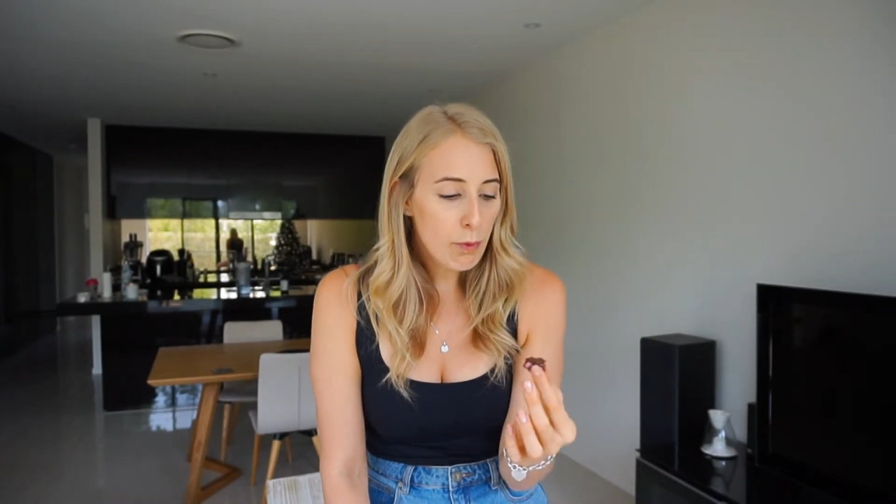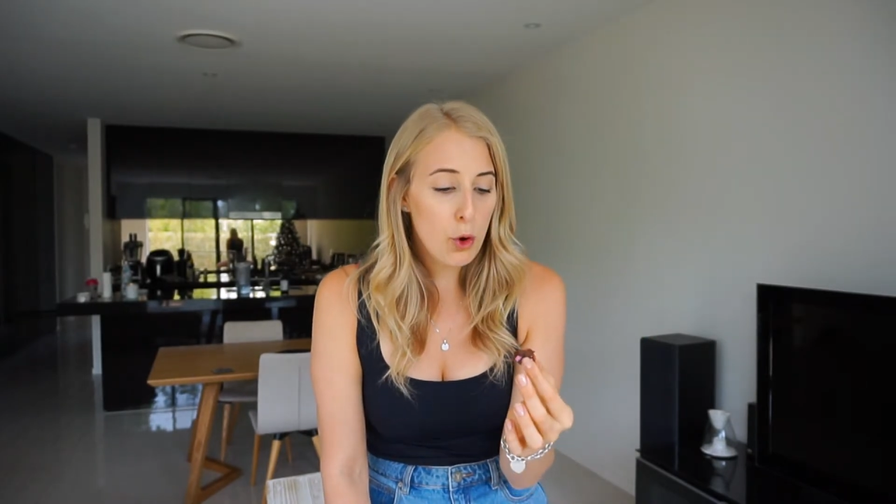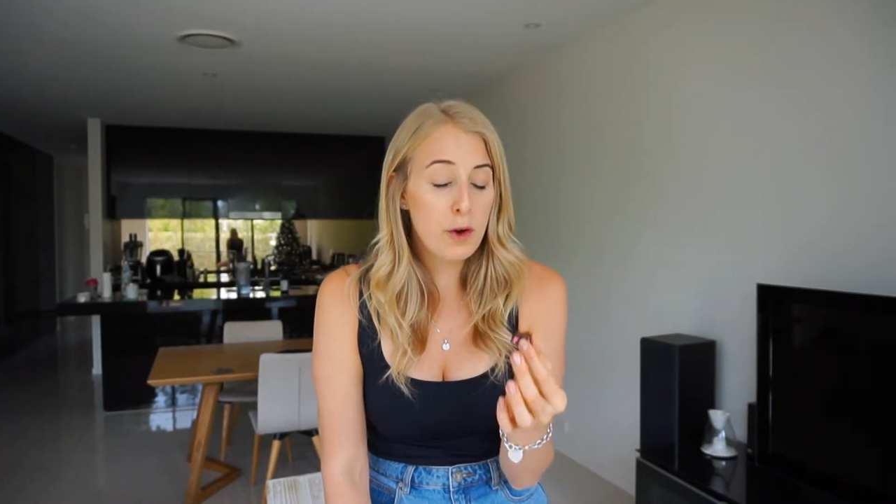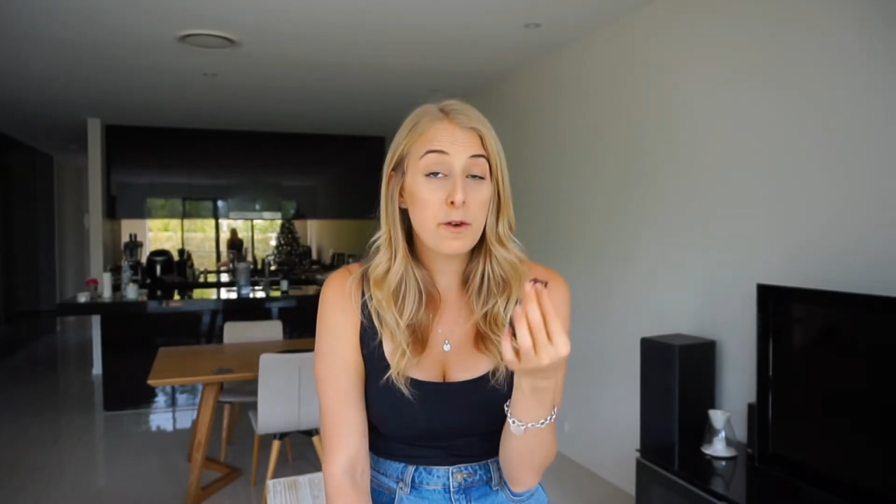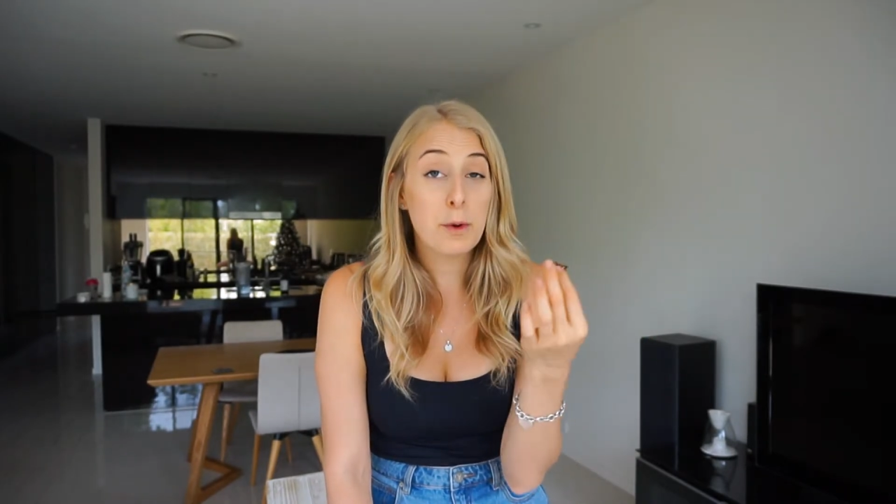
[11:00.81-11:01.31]

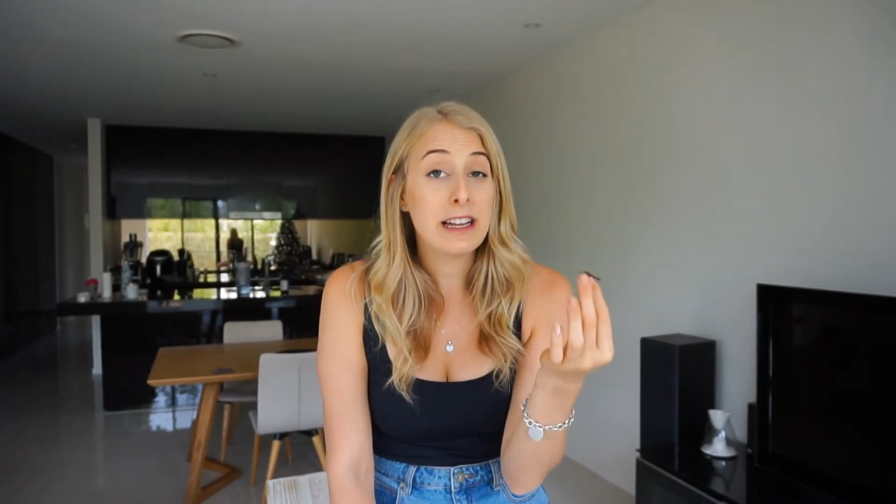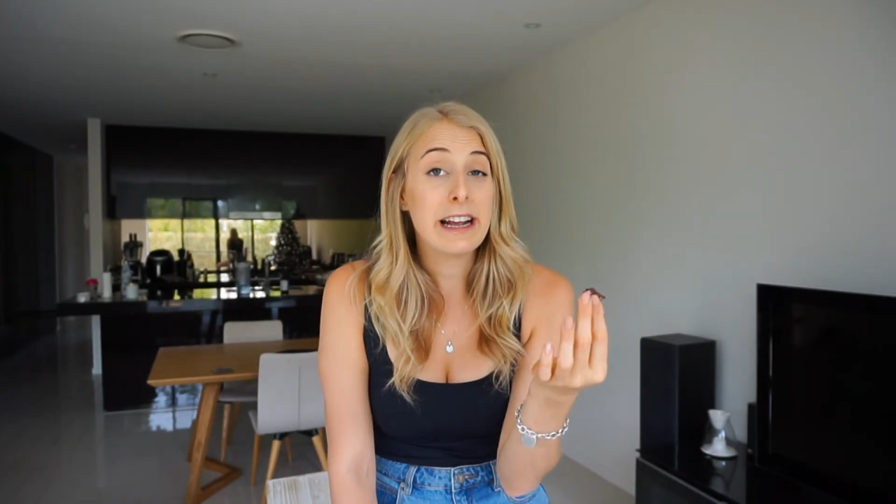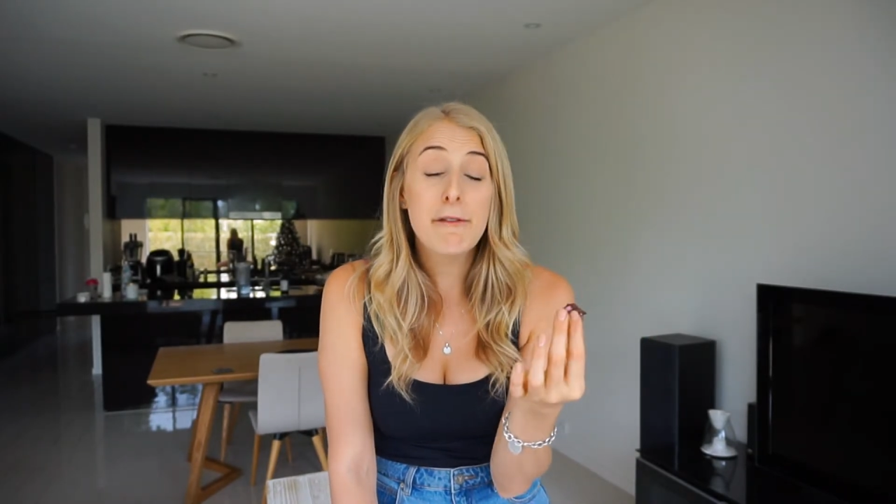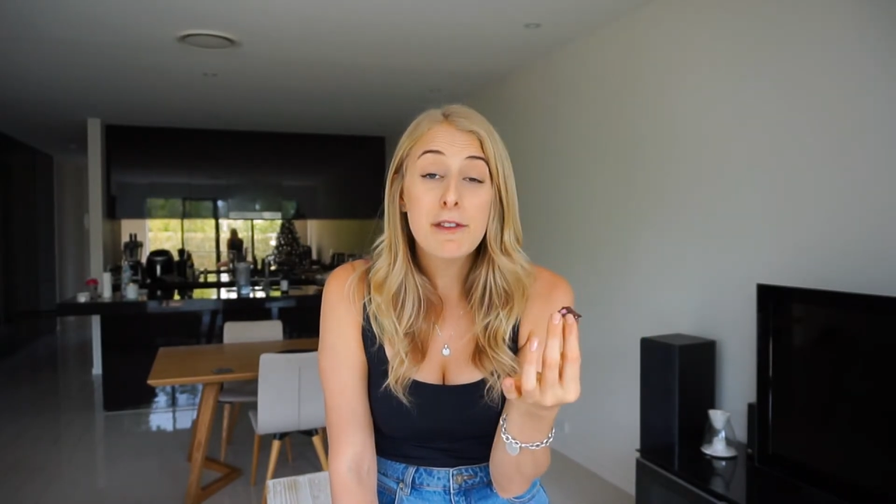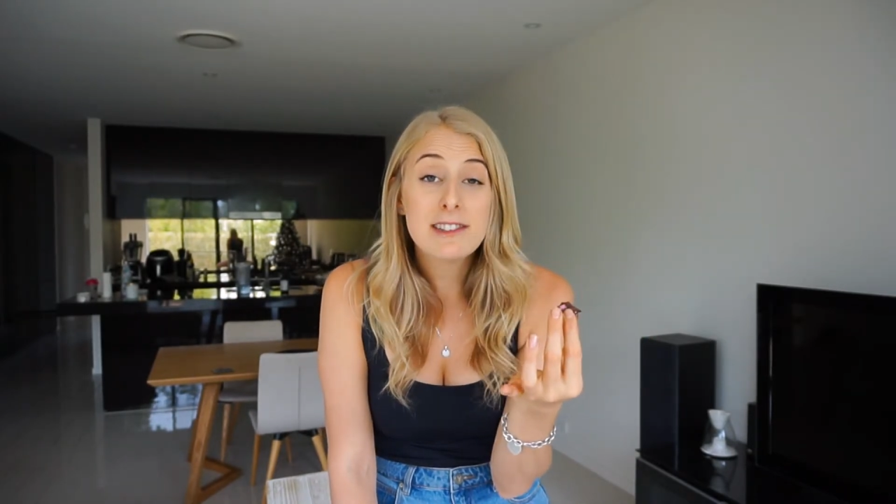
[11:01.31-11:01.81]
or if you want to
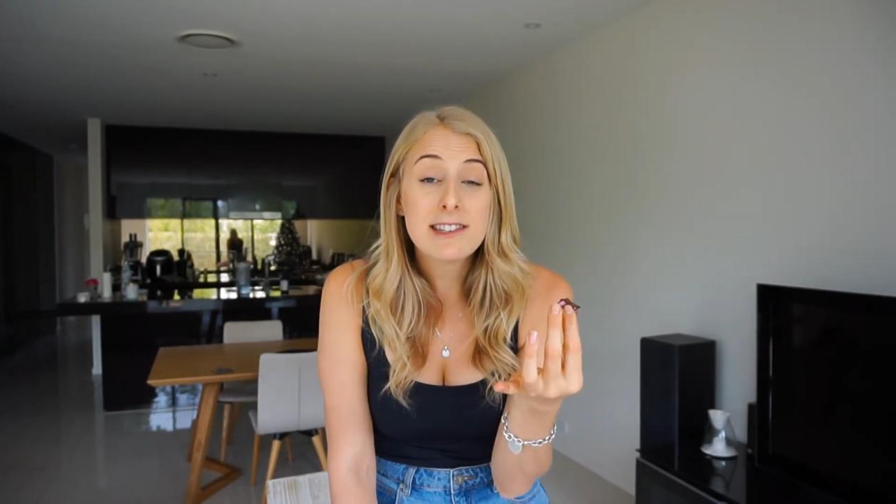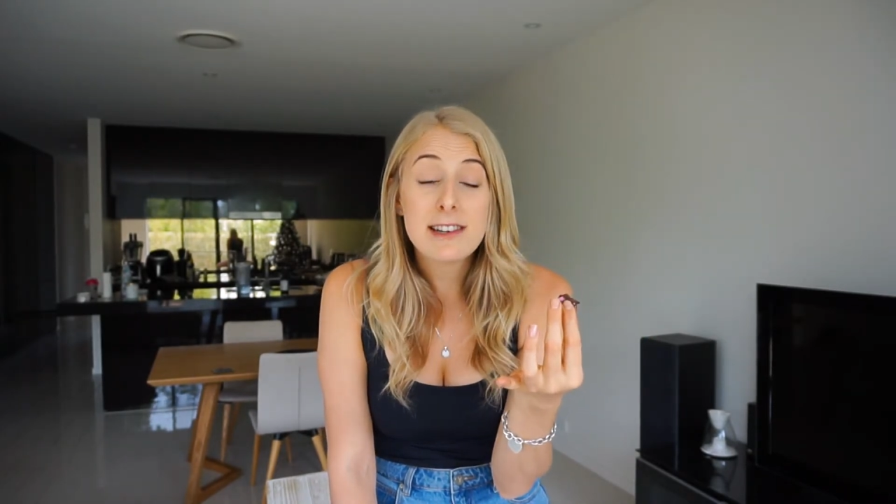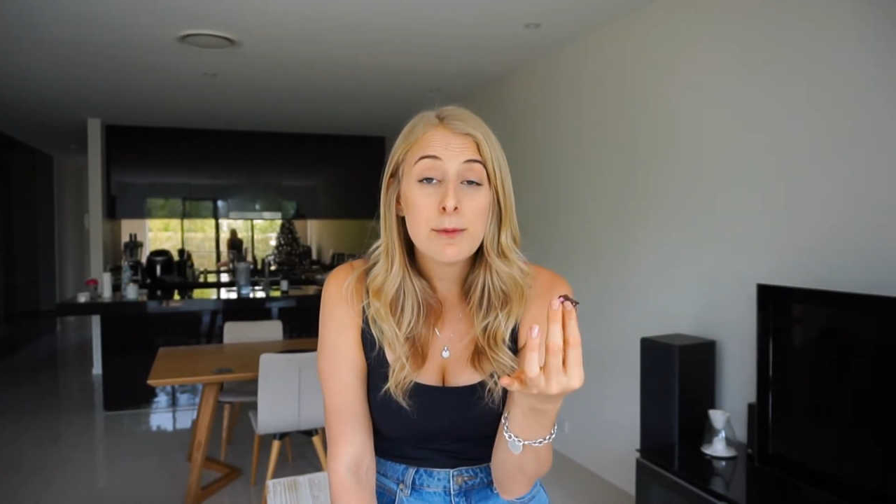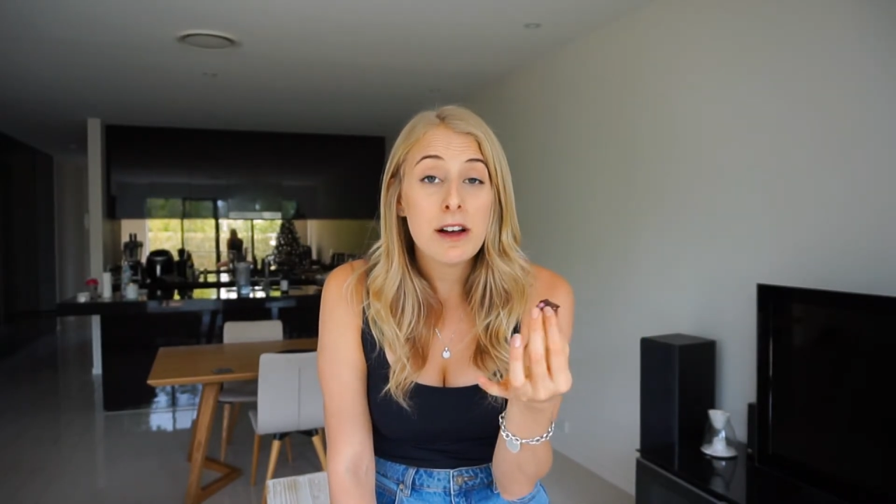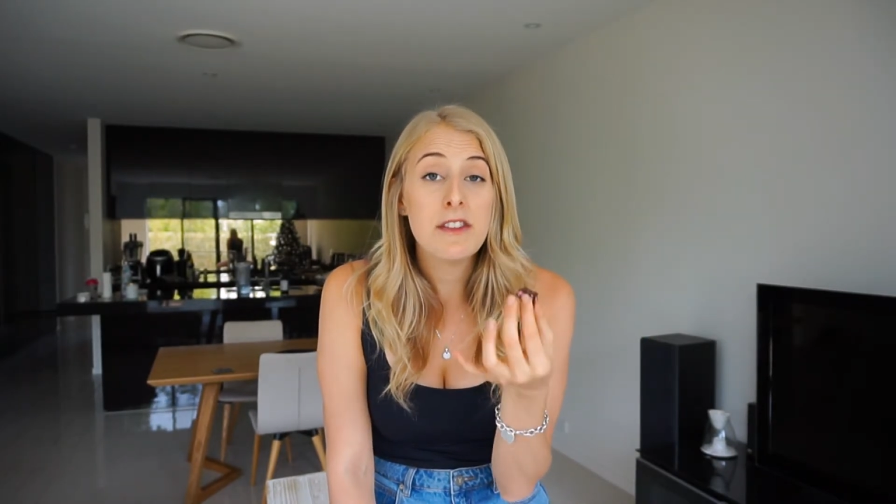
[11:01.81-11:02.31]
gift this to someone,